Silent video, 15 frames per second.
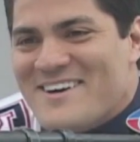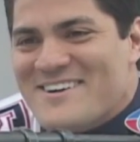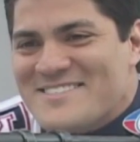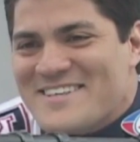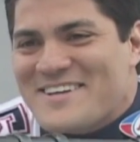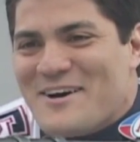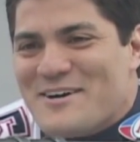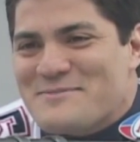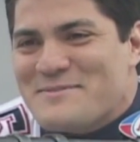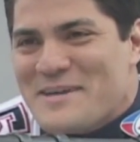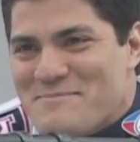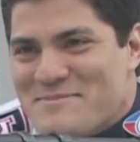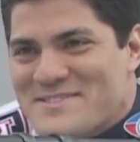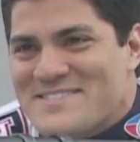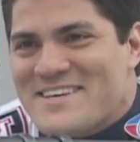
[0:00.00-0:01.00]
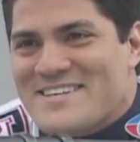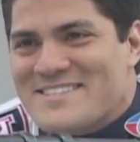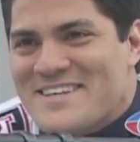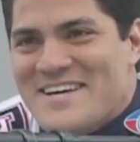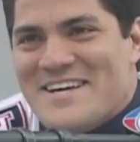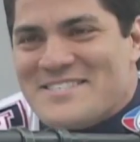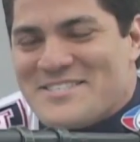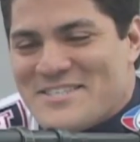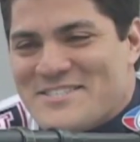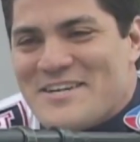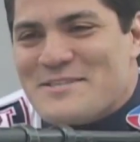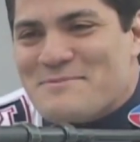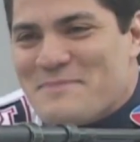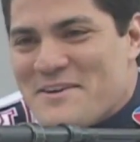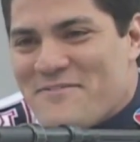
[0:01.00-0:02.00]
game's 53 year history, Tedy
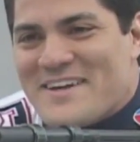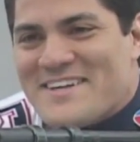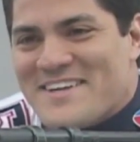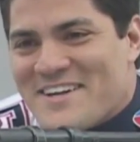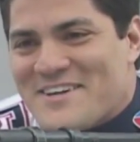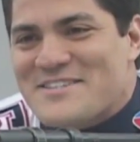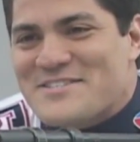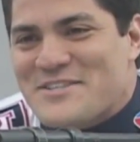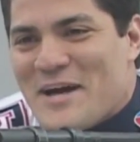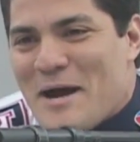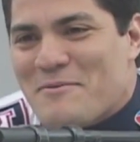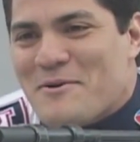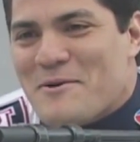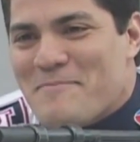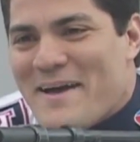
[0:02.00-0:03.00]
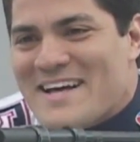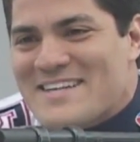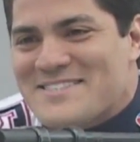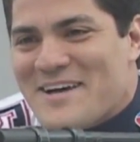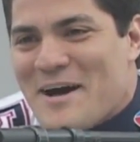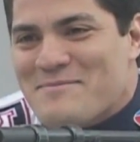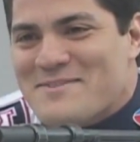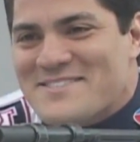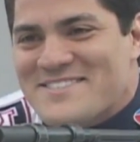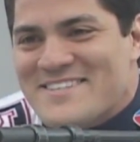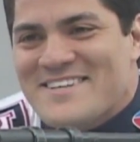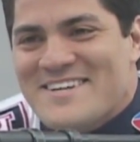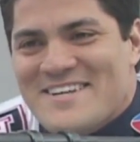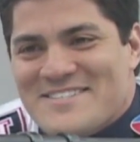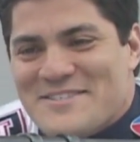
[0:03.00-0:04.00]
Lacap Bruschi has found the most
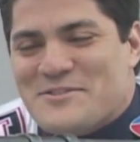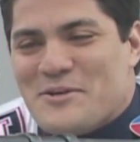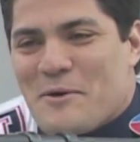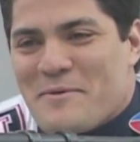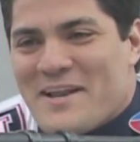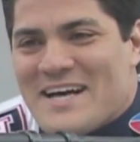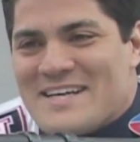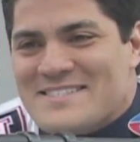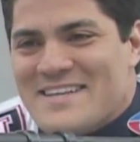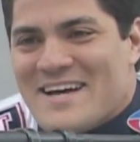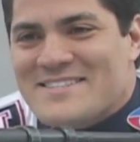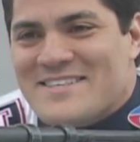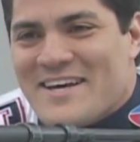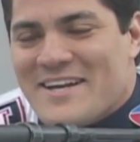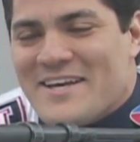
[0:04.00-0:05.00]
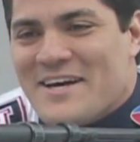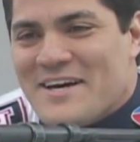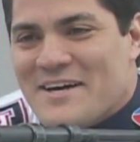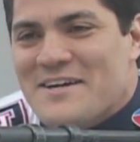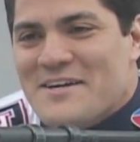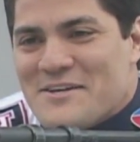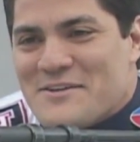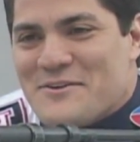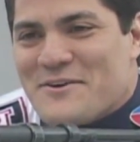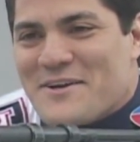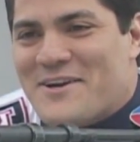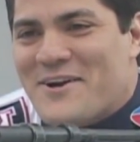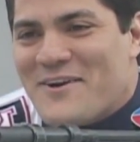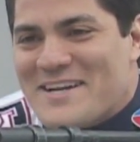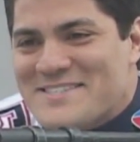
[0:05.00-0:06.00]
success. In the early 2000s, the
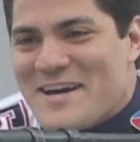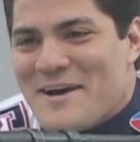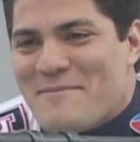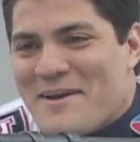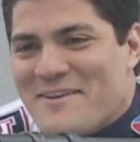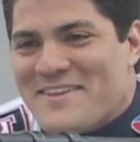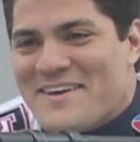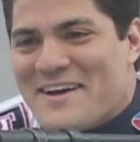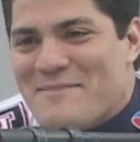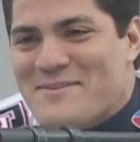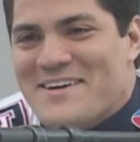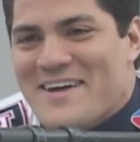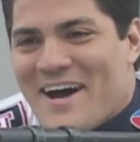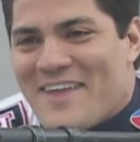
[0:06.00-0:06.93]
linebacker and defensive